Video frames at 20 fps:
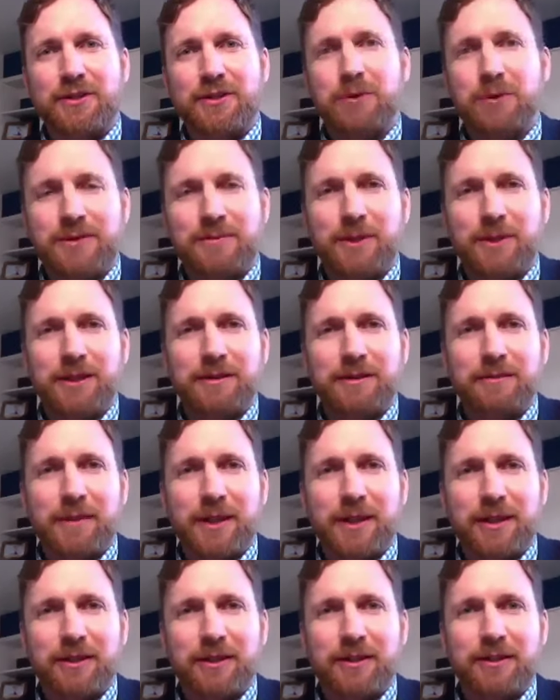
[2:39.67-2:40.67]
which is
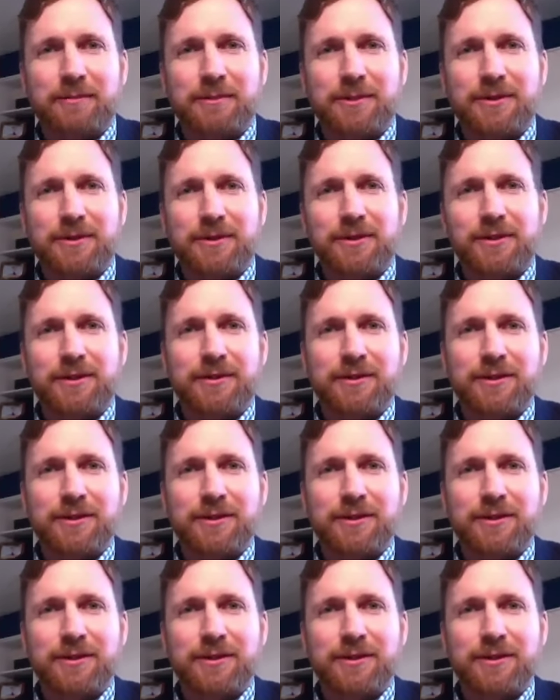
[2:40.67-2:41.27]
my current position.